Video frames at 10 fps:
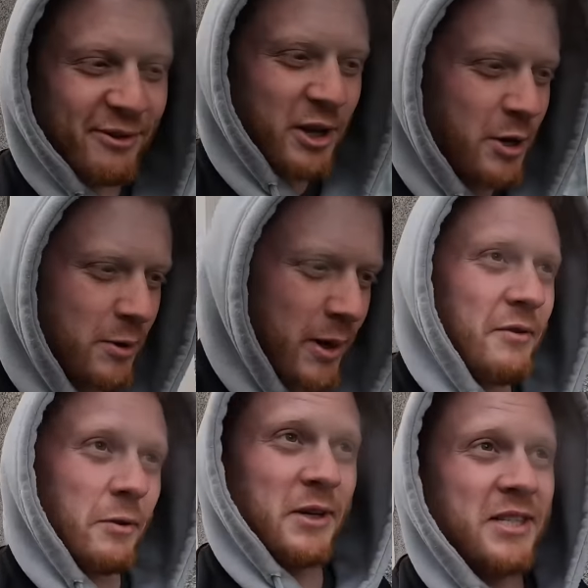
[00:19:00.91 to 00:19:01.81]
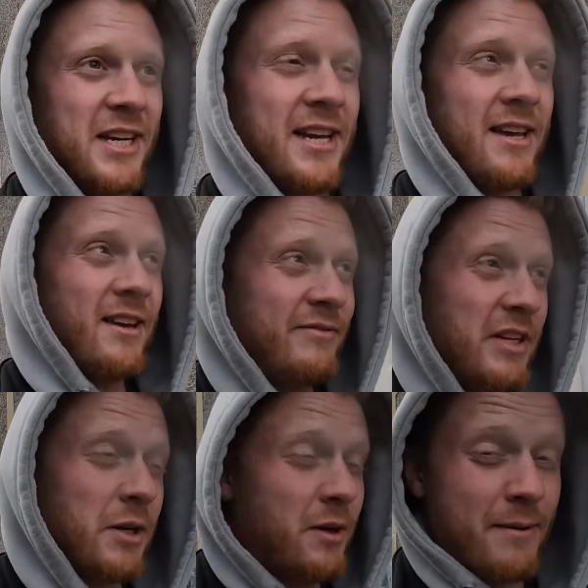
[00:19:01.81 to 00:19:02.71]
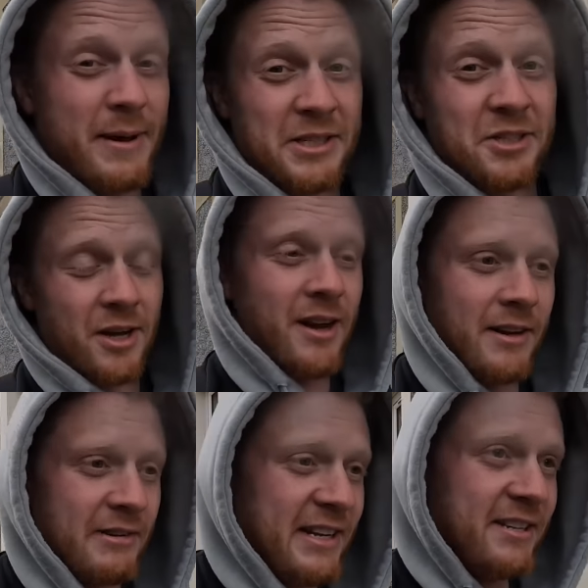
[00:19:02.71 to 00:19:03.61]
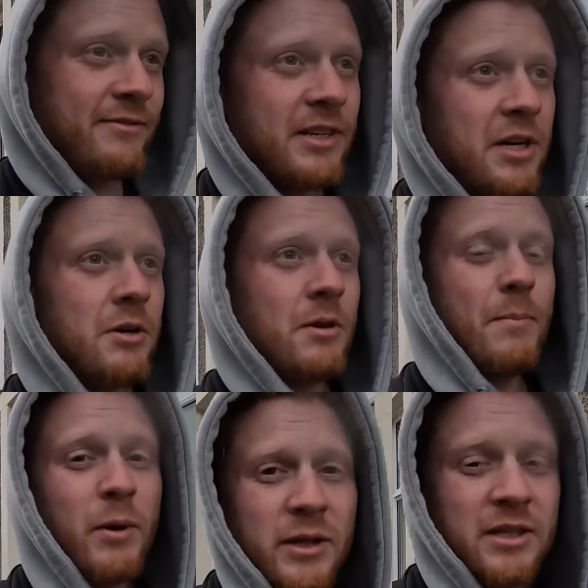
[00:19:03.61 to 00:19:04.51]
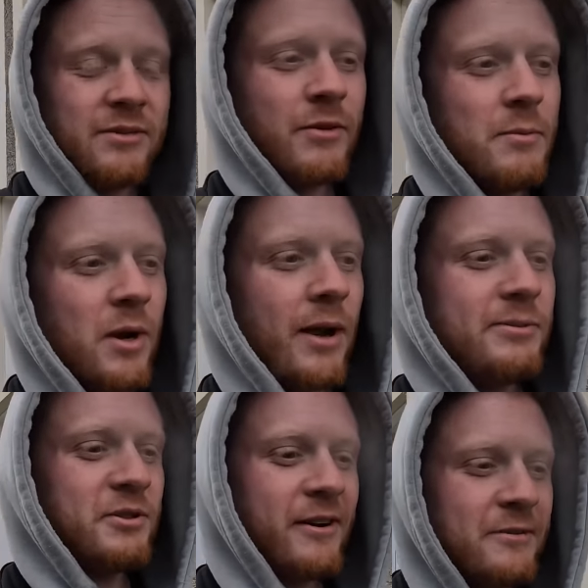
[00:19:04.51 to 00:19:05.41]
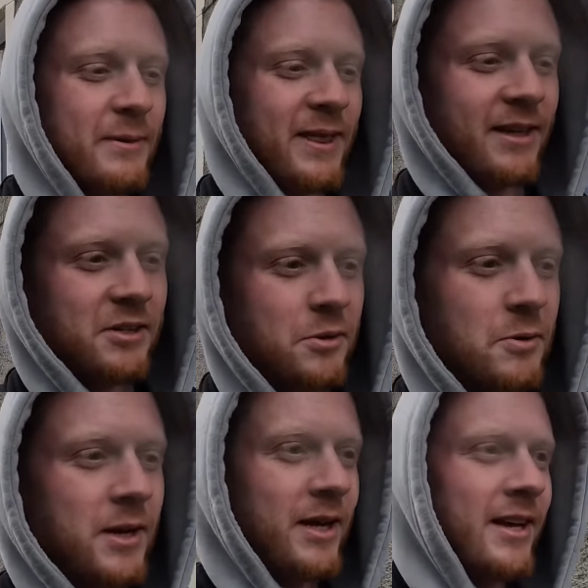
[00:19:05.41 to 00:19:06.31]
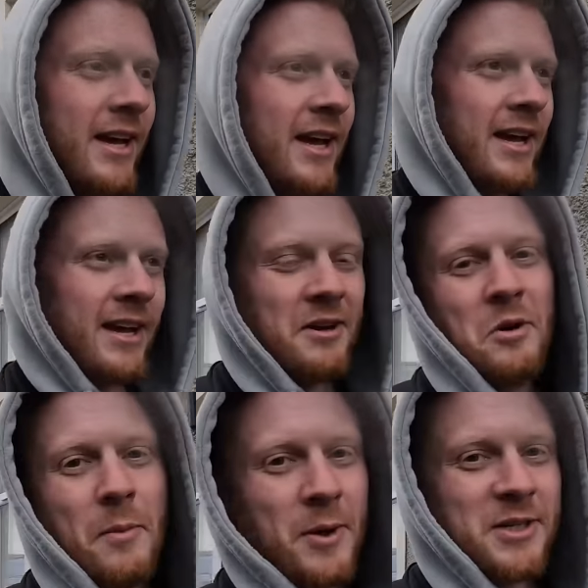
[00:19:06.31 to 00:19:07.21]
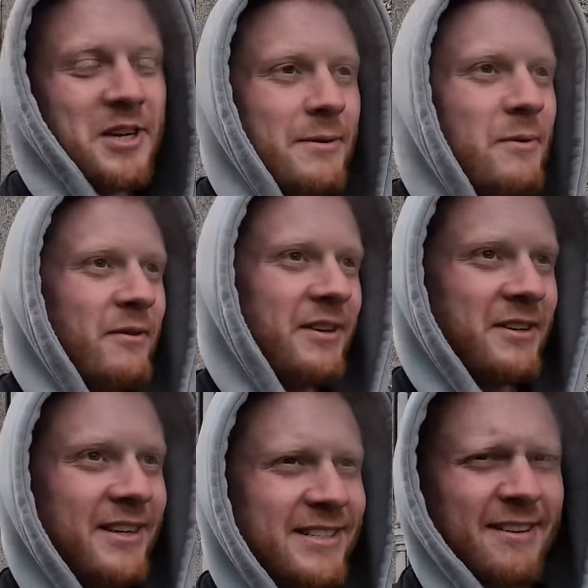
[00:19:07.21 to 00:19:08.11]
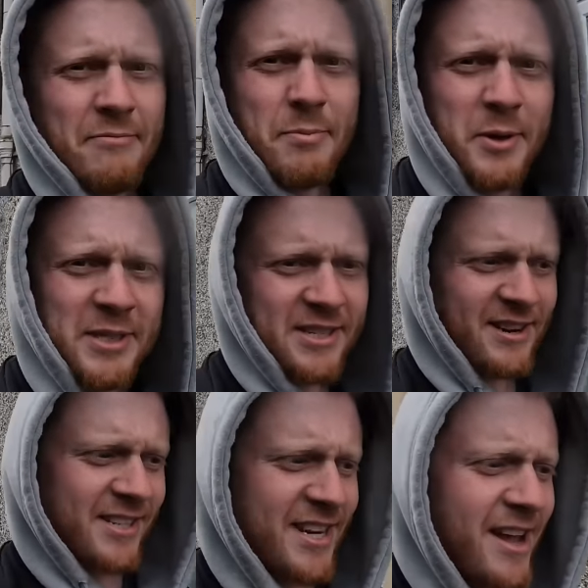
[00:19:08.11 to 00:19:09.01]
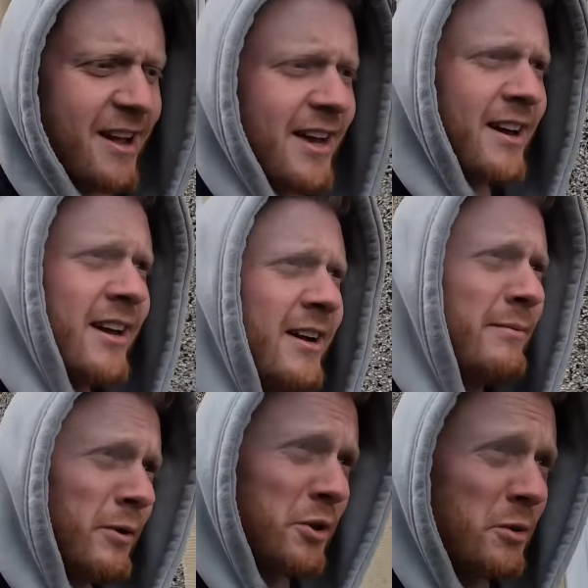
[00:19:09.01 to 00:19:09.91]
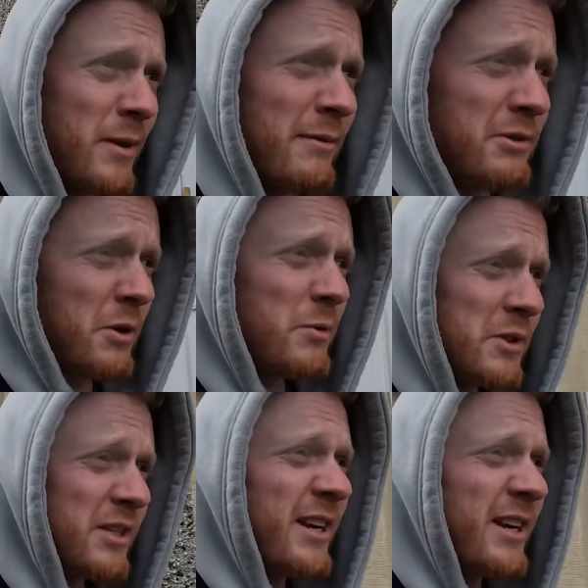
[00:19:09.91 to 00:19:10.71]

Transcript: for you. If you want to see a video that I mentioned earlier in this video, the pointless football club, Strathspey Thistle, not pointless anymore. I think got like 7 points, did I say earlier? I'm not sure what their result was